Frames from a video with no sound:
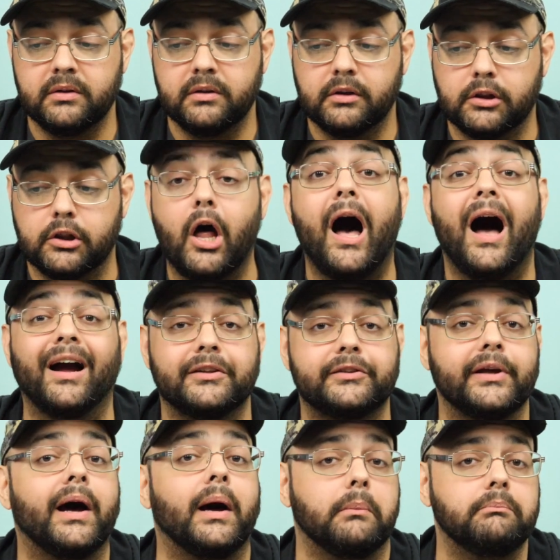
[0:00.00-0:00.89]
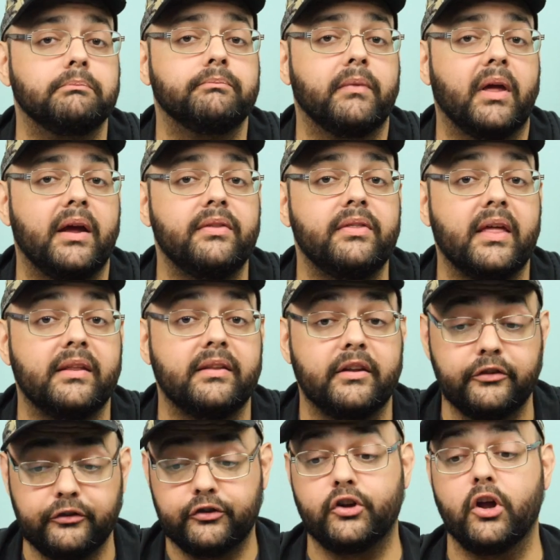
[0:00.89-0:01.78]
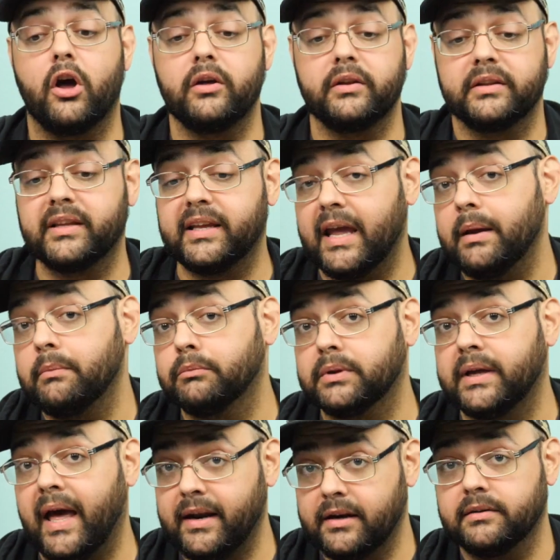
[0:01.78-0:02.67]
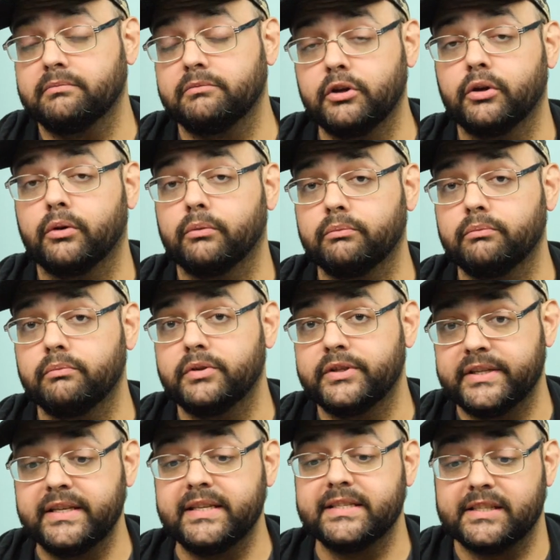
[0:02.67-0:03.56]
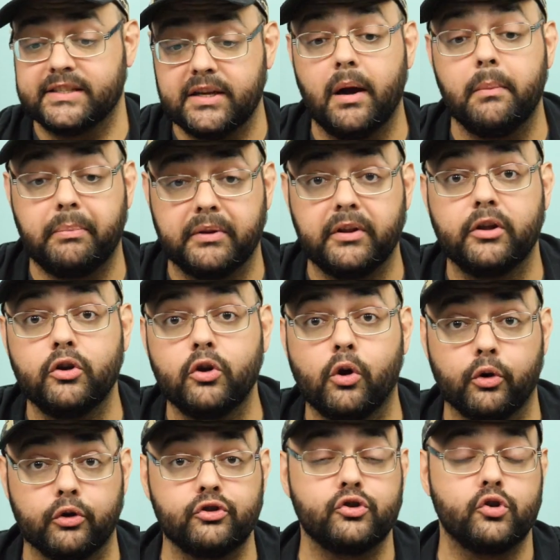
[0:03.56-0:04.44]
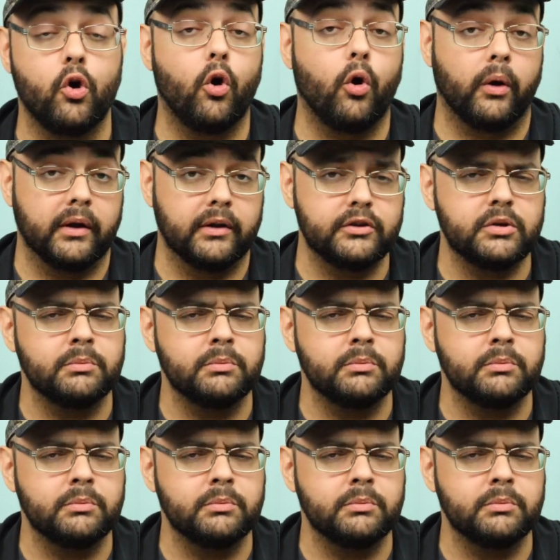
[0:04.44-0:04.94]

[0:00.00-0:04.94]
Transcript: locked up, and then it's done, the game kind of, you know, seizes up, and then you go to scoring.